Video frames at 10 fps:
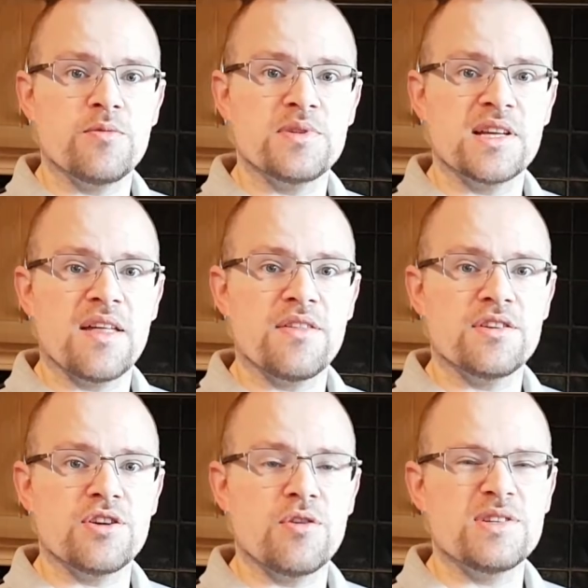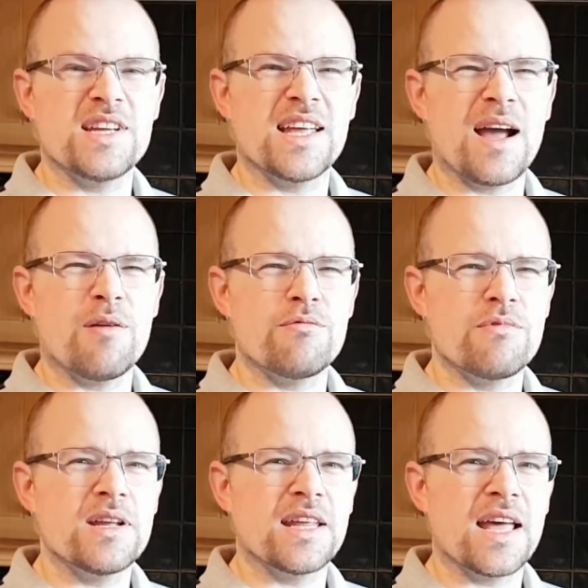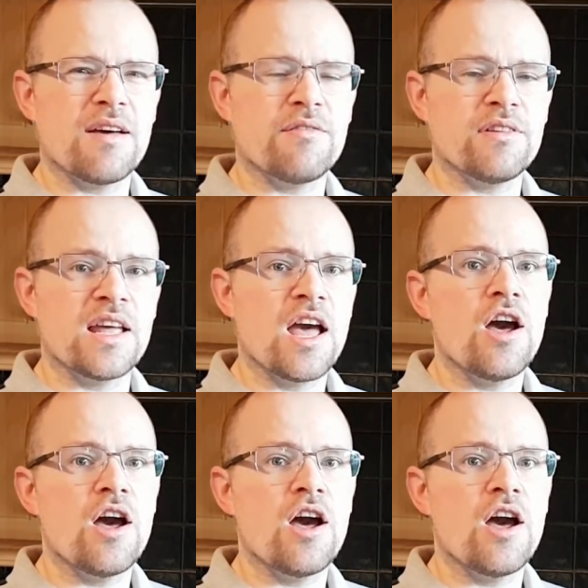up together, so take it out really carefully